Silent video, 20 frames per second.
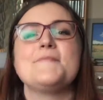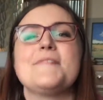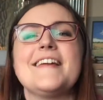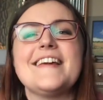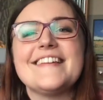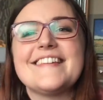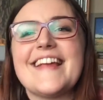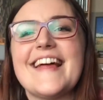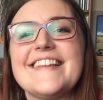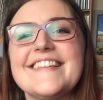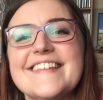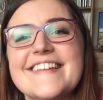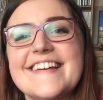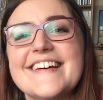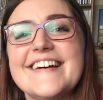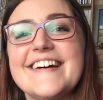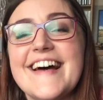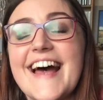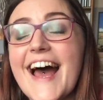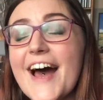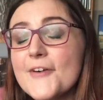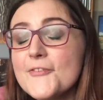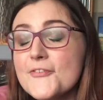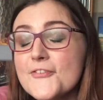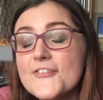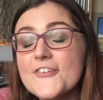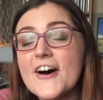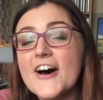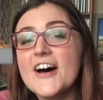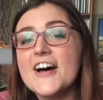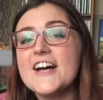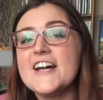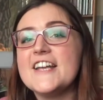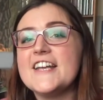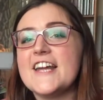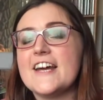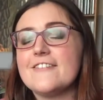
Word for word: Please enter, have fun.